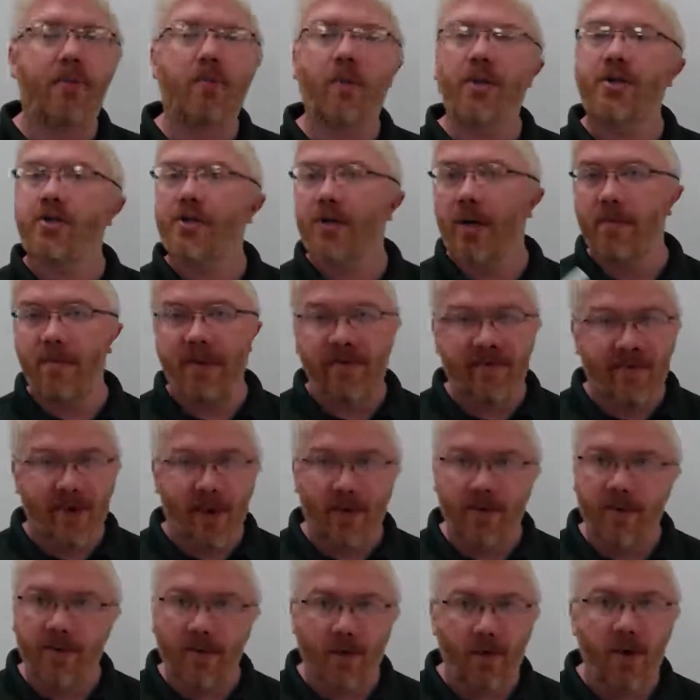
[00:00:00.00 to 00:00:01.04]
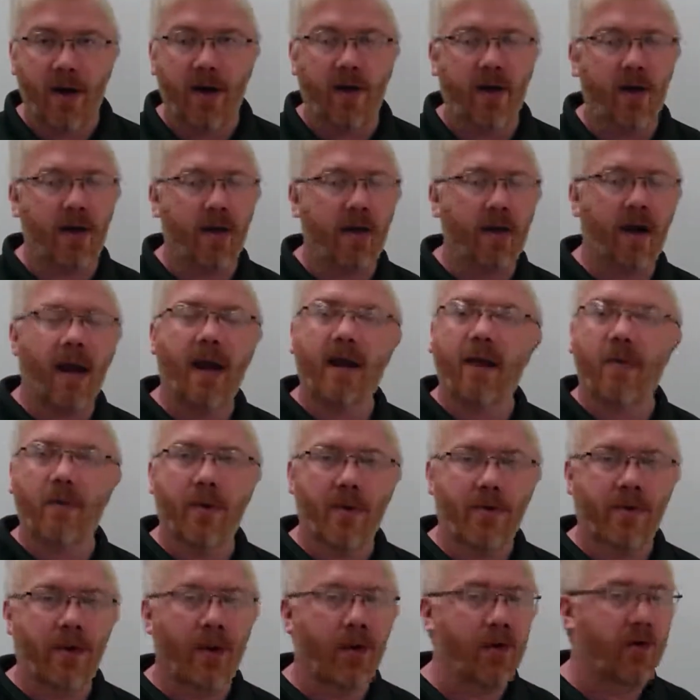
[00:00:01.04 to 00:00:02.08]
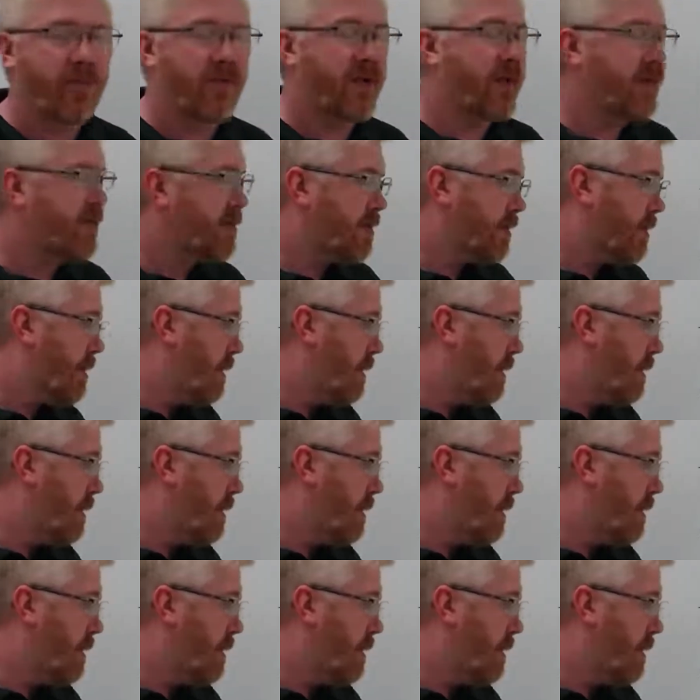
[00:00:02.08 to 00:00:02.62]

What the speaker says: which can be found anywhere in the universe.